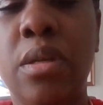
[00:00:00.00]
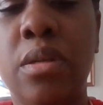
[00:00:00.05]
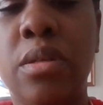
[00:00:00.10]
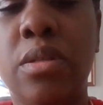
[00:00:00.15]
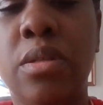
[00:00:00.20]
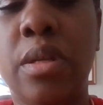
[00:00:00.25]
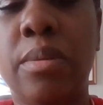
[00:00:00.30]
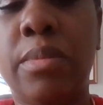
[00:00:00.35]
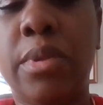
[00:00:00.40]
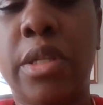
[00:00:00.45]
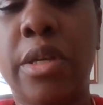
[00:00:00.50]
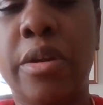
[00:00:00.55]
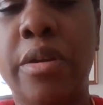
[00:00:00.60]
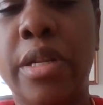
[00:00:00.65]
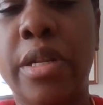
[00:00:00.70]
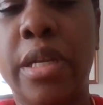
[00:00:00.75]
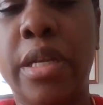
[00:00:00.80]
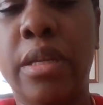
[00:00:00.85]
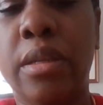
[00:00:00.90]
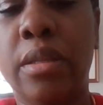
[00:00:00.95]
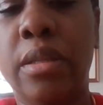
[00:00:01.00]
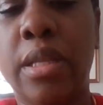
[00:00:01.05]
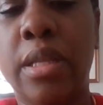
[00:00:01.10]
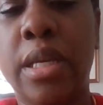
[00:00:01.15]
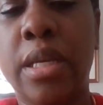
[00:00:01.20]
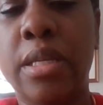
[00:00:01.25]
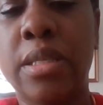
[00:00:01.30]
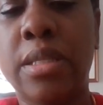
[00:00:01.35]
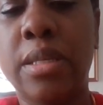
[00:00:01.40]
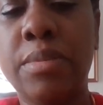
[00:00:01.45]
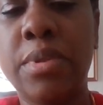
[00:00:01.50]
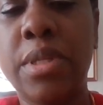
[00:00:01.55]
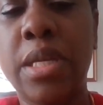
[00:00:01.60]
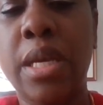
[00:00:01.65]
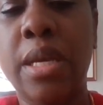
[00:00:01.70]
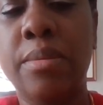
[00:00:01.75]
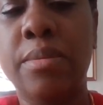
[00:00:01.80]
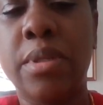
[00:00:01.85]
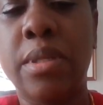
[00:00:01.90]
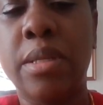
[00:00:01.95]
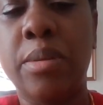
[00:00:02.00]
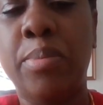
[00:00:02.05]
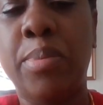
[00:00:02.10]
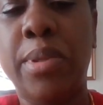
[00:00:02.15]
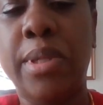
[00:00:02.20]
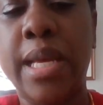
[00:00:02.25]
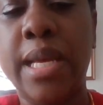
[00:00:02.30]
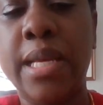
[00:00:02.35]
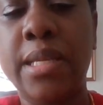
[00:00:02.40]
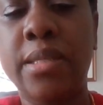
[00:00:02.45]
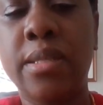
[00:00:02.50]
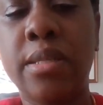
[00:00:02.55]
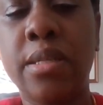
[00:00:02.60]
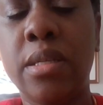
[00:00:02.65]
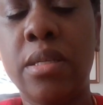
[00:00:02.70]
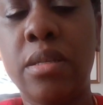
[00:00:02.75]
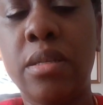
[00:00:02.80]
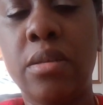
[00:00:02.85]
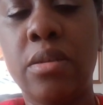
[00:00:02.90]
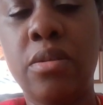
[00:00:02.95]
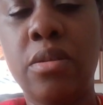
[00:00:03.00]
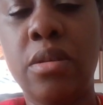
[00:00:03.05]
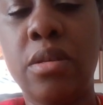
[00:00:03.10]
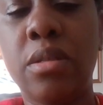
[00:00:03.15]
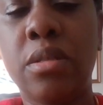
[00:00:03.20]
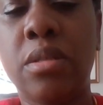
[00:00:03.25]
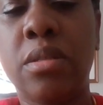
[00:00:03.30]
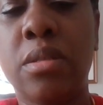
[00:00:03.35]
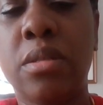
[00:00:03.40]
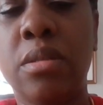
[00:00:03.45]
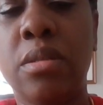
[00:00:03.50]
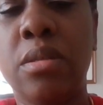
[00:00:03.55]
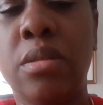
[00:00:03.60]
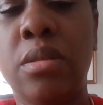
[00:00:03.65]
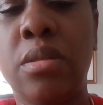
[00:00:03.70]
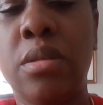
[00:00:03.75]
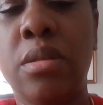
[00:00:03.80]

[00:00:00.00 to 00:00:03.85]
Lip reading: So I'm learning that sometimes the plastic hooks,